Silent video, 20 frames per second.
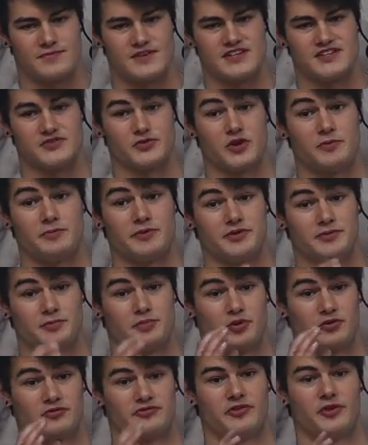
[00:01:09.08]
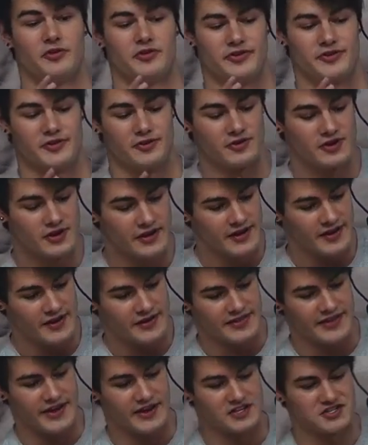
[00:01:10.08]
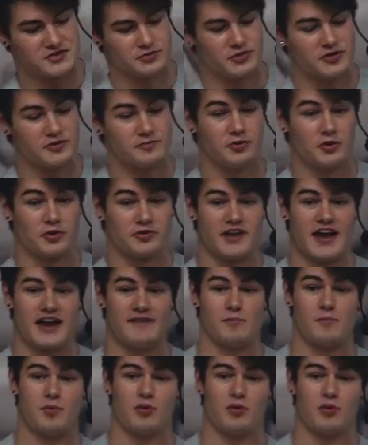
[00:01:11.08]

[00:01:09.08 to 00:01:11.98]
is you want to build a portfolio. Now it's really important to have